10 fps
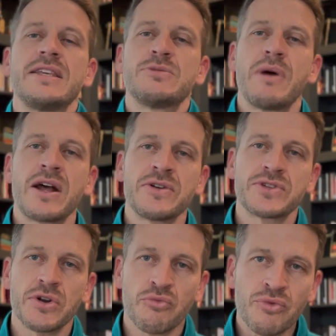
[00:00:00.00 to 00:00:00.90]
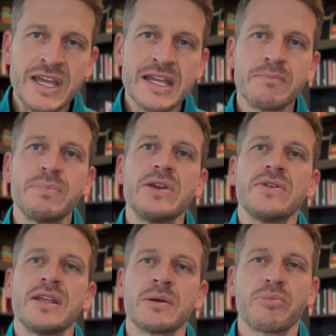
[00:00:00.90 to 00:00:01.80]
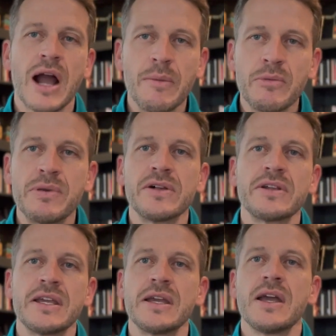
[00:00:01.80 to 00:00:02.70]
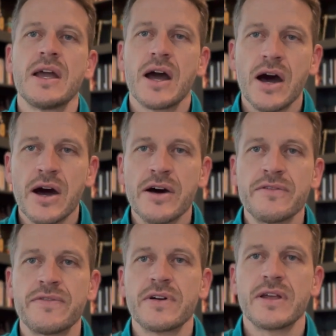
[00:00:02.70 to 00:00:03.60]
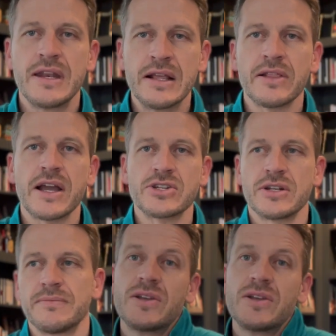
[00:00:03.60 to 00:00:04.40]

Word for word: These models are recomputing the probability of an election.